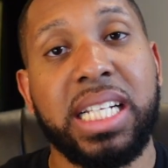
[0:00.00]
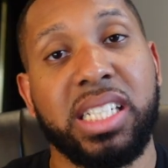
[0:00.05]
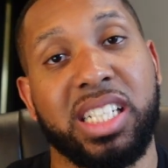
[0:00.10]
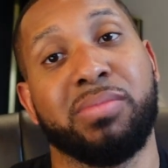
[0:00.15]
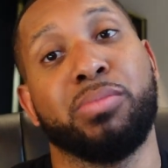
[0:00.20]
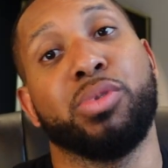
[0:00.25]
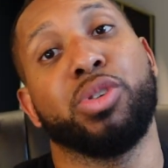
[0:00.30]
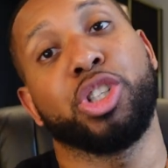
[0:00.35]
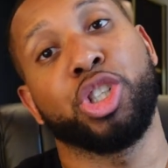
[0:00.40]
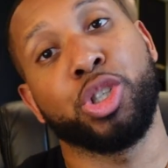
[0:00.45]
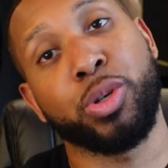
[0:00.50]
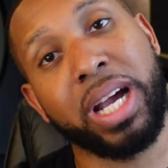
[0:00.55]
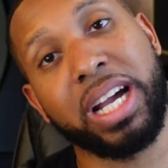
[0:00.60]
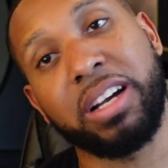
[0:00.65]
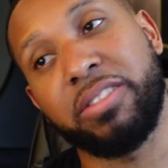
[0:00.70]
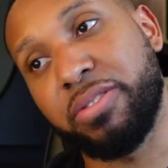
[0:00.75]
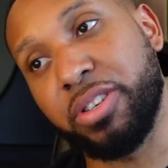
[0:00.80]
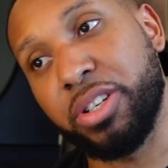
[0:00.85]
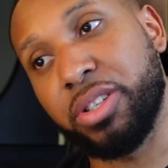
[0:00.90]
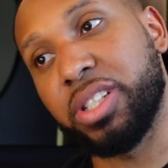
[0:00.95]
It's a more
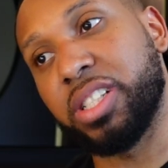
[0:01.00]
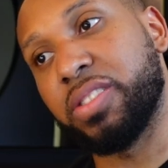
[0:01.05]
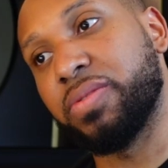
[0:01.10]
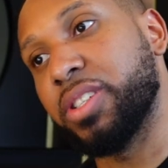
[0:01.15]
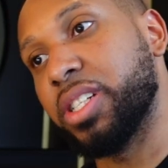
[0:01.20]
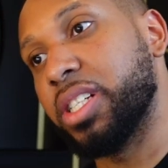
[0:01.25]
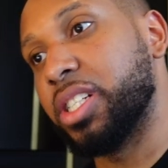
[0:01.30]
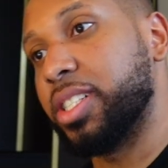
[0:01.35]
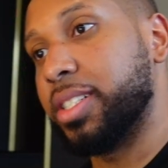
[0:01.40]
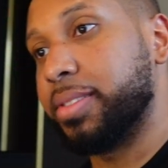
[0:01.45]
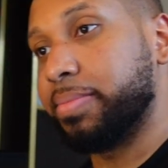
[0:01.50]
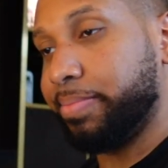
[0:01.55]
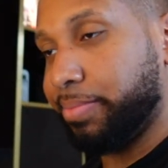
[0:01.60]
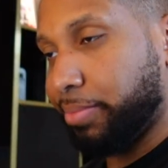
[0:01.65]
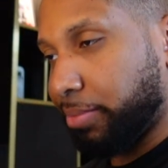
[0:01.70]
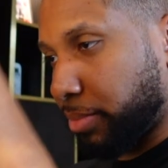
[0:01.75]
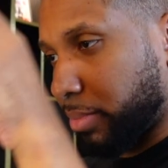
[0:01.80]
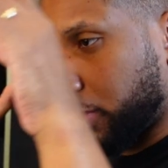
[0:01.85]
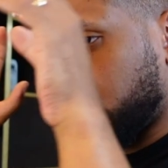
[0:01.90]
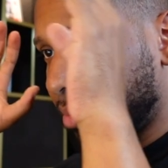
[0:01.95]
track-focused version.
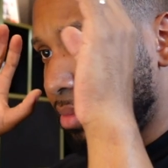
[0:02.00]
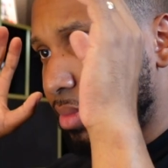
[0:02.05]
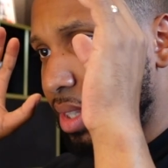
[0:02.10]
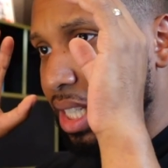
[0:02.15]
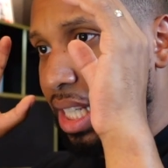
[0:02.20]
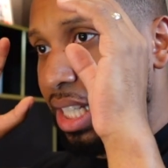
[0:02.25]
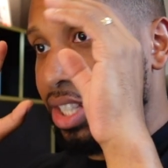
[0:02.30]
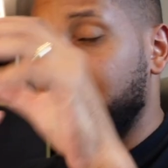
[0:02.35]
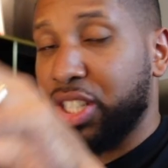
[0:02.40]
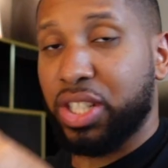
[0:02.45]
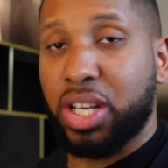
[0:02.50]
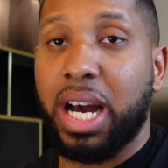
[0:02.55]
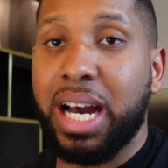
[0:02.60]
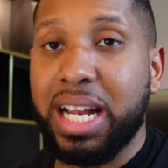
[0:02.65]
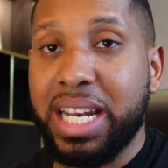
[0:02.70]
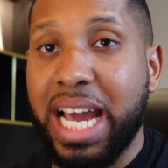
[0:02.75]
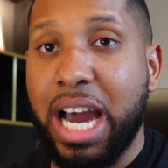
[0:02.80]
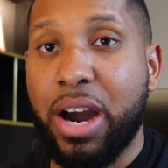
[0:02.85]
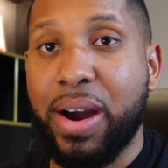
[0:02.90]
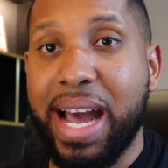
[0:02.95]
This
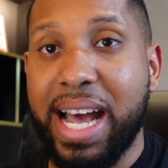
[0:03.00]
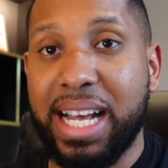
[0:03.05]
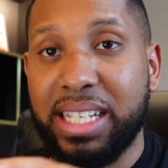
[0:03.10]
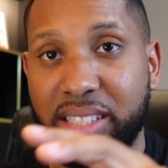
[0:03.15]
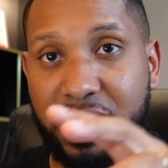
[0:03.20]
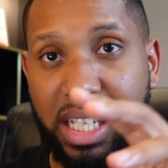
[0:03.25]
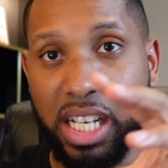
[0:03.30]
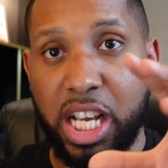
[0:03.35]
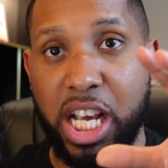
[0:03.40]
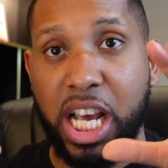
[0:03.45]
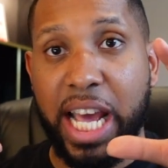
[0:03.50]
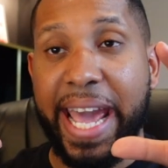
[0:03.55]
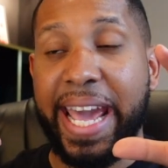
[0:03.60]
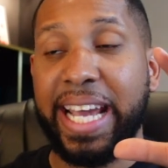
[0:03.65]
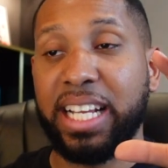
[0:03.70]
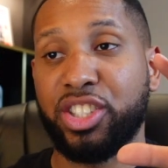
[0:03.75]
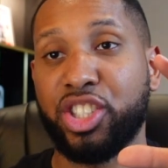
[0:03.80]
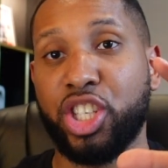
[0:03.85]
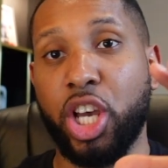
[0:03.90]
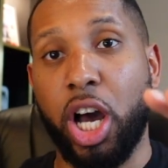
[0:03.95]
car now has
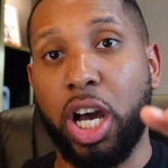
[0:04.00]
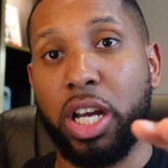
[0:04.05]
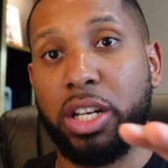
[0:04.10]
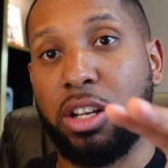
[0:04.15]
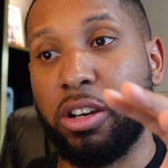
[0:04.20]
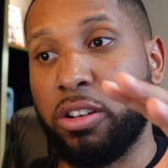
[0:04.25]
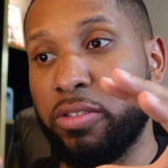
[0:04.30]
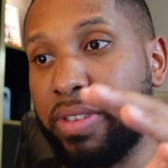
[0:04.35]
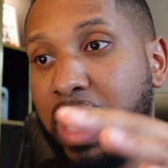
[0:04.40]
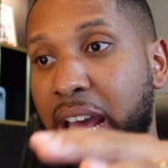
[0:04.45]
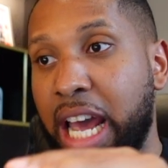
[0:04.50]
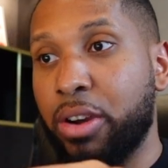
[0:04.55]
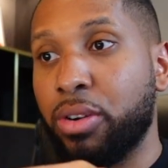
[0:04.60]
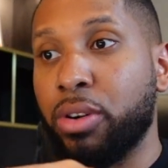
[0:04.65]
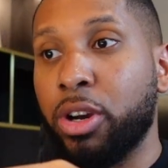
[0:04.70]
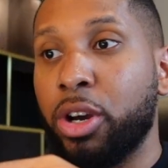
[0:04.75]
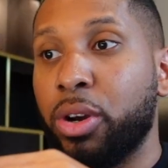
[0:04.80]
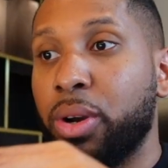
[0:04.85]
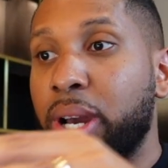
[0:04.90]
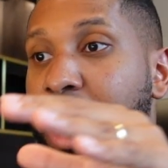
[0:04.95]
a ton of
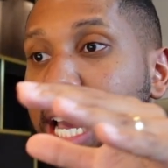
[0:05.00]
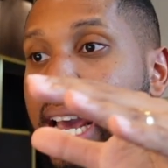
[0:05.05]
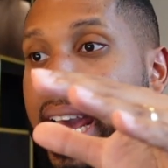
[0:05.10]
aero,